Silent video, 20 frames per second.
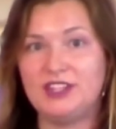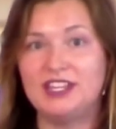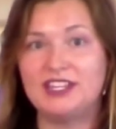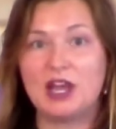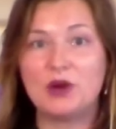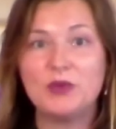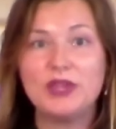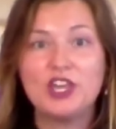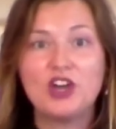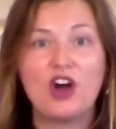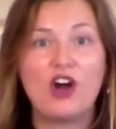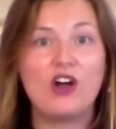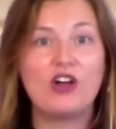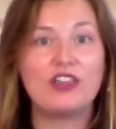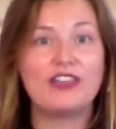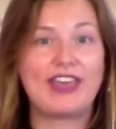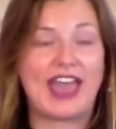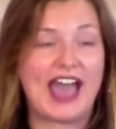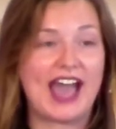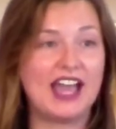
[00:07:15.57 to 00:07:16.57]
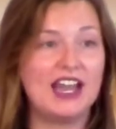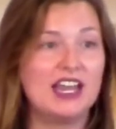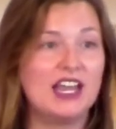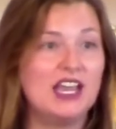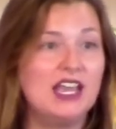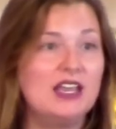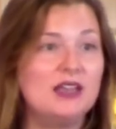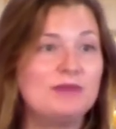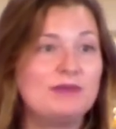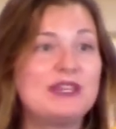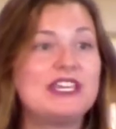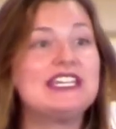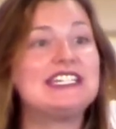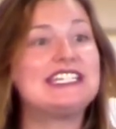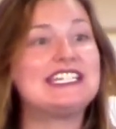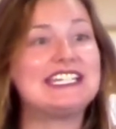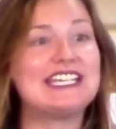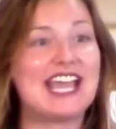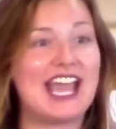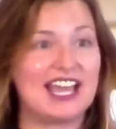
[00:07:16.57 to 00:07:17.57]
Now, we call that
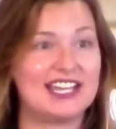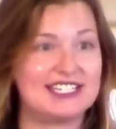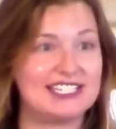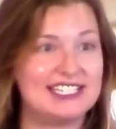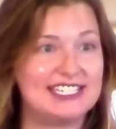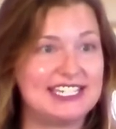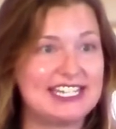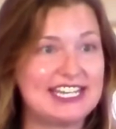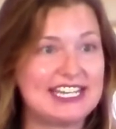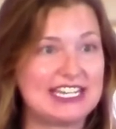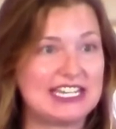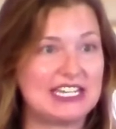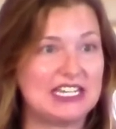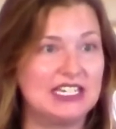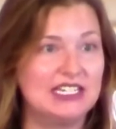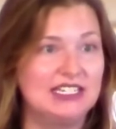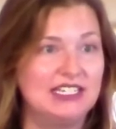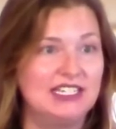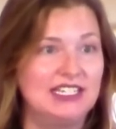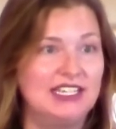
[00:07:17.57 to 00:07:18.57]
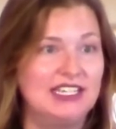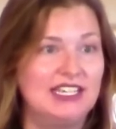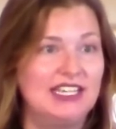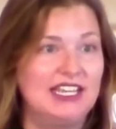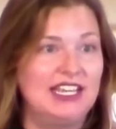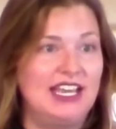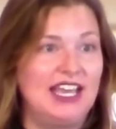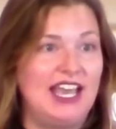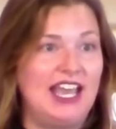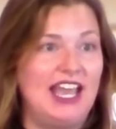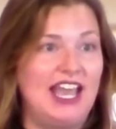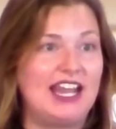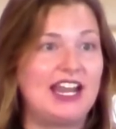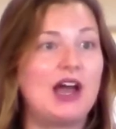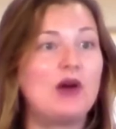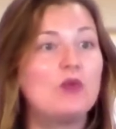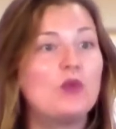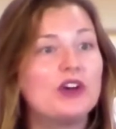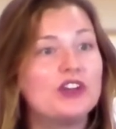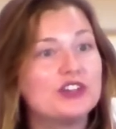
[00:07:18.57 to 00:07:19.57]
PTSD. And
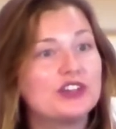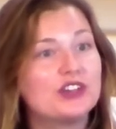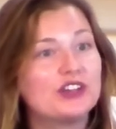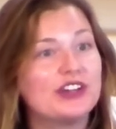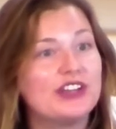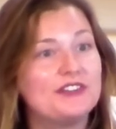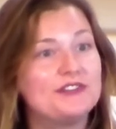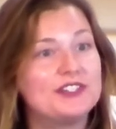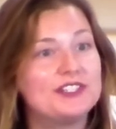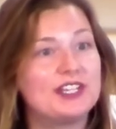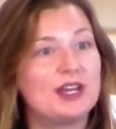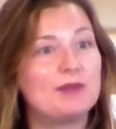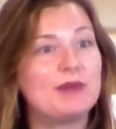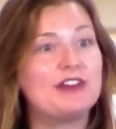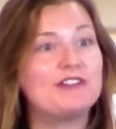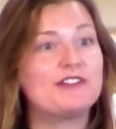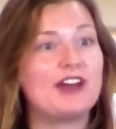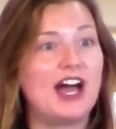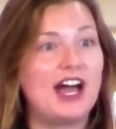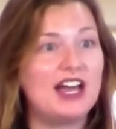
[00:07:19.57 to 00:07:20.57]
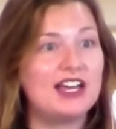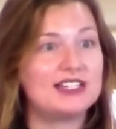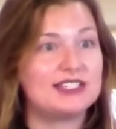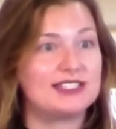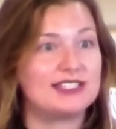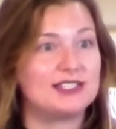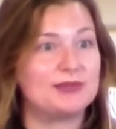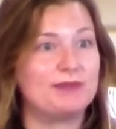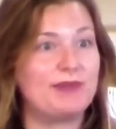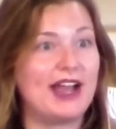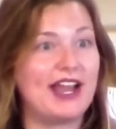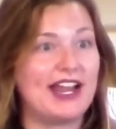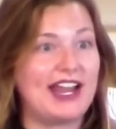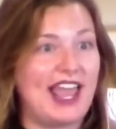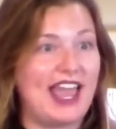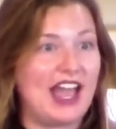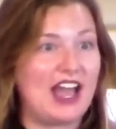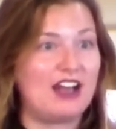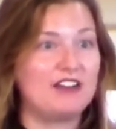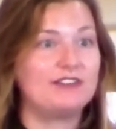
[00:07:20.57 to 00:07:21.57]
I wonder if some of us might
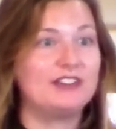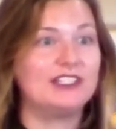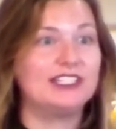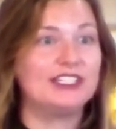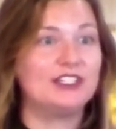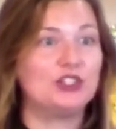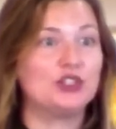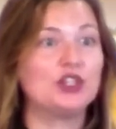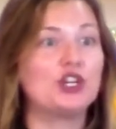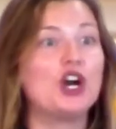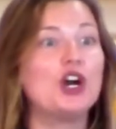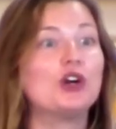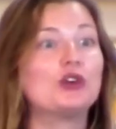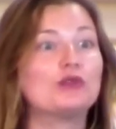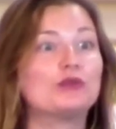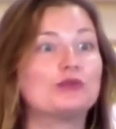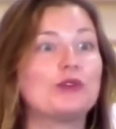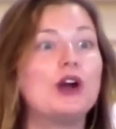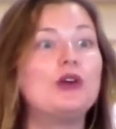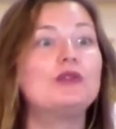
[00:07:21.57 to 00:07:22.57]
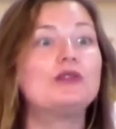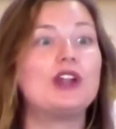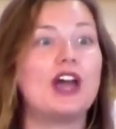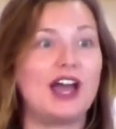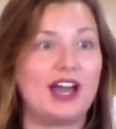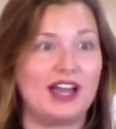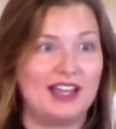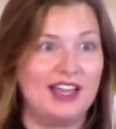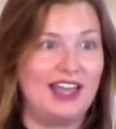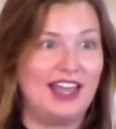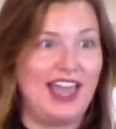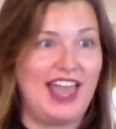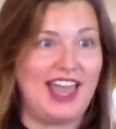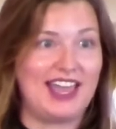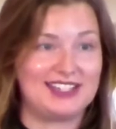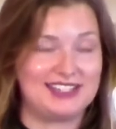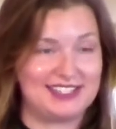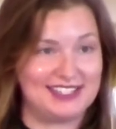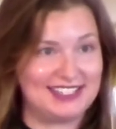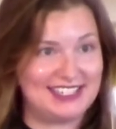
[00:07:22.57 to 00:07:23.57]
have a little corona
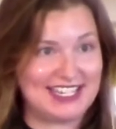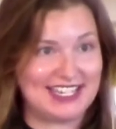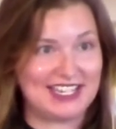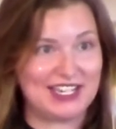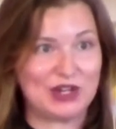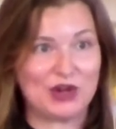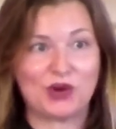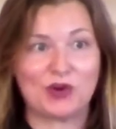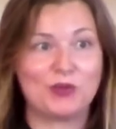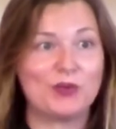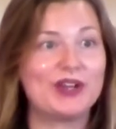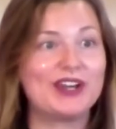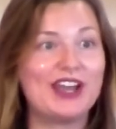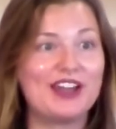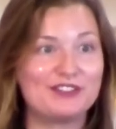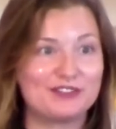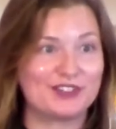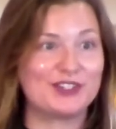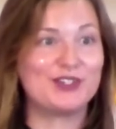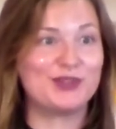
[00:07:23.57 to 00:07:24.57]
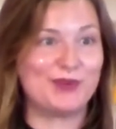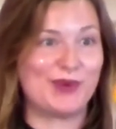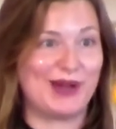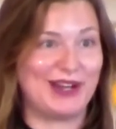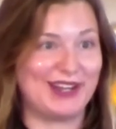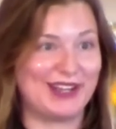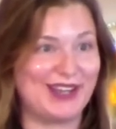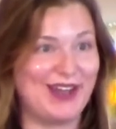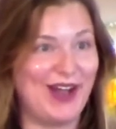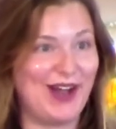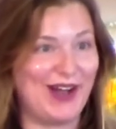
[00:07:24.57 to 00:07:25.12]
SD or whatever you want to